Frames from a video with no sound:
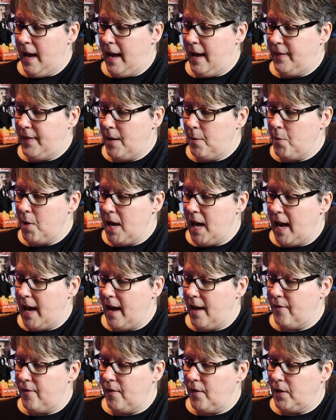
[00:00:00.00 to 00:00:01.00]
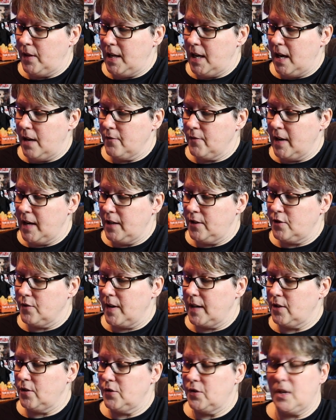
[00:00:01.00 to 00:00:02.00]
And then we have the unrated
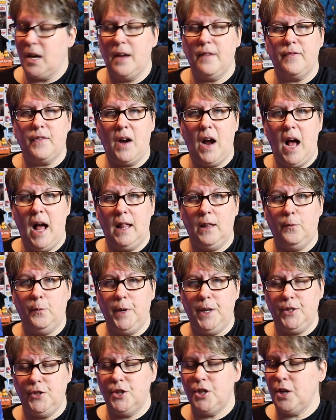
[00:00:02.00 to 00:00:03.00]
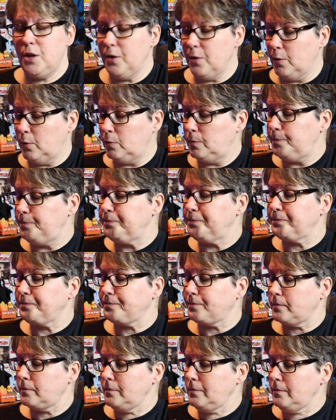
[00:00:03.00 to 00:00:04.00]
director's cut for Halloween 2
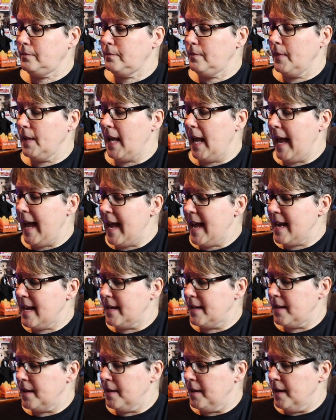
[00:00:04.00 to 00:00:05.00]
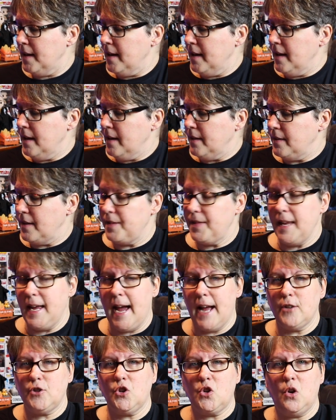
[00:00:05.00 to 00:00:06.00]
and the
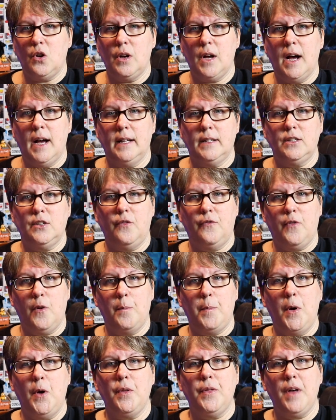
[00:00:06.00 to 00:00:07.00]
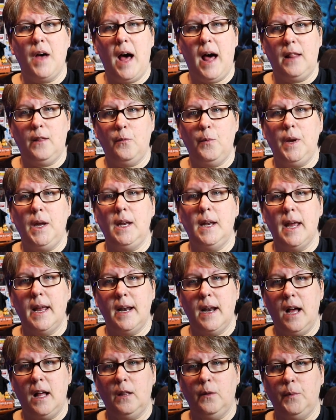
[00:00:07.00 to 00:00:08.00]
theatrical cuts for both Halloween
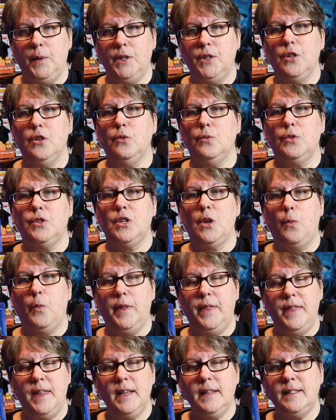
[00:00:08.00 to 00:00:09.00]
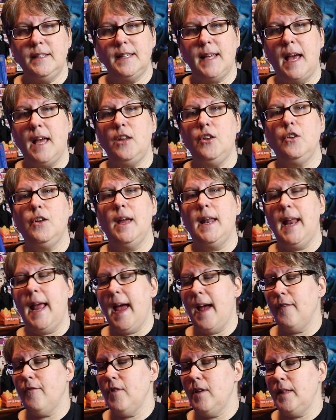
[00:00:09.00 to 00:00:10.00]
and Halloween 2. So with this set, you get
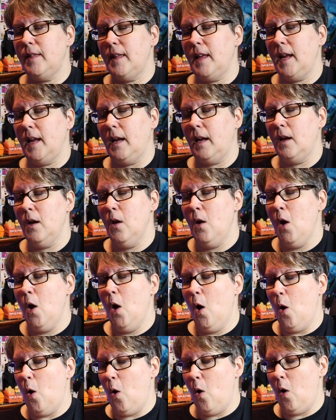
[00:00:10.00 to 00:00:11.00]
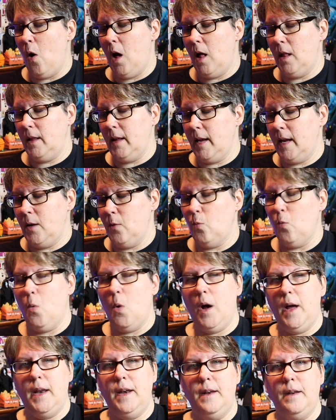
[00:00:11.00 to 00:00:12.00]
everything all in
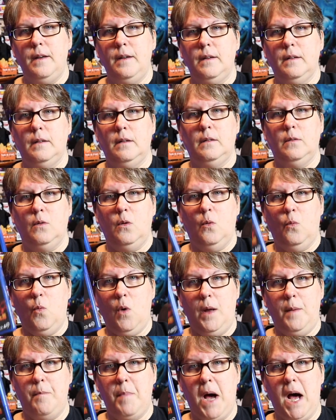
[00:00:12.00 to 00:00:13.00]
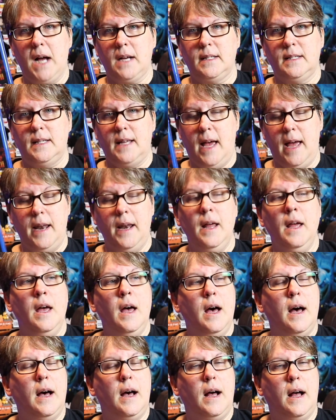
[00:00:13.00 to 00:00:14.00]
one box set.
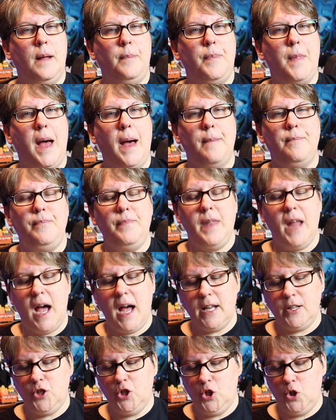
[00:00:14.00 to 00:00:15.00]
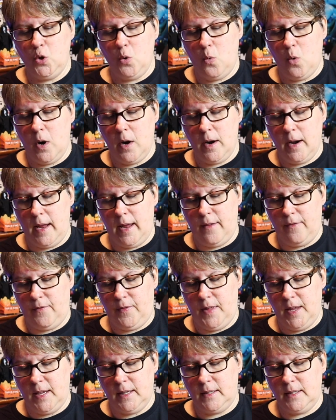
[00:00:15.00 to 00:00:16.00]
I'm not sure if
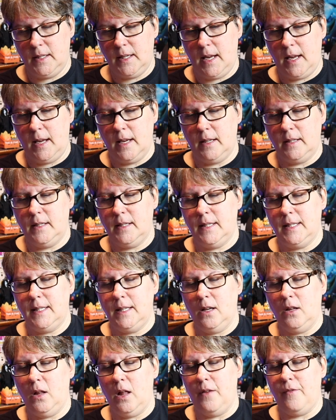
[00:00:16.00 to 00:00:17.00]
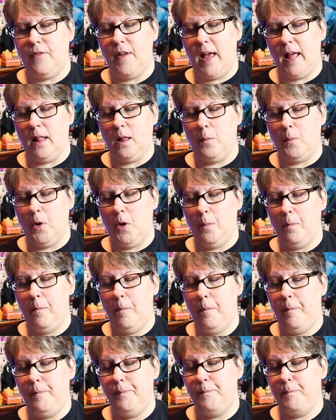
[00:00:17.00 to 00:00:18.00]
this is still available,
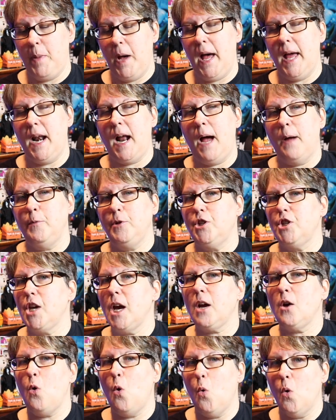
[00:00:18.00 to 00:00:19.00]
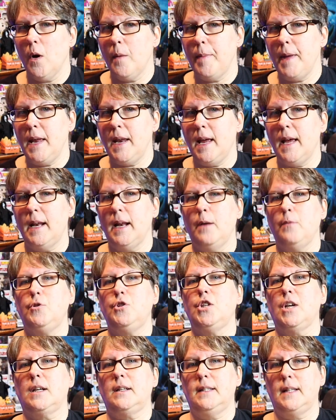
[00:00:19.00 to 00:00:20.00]
but I would check Orbit and I would
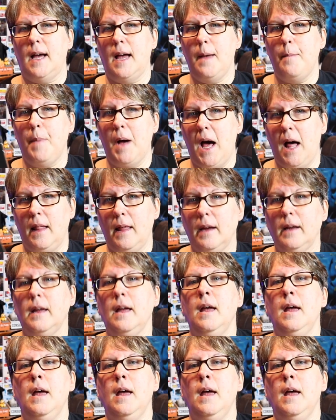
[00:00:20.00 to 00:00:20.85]
check Diabolic,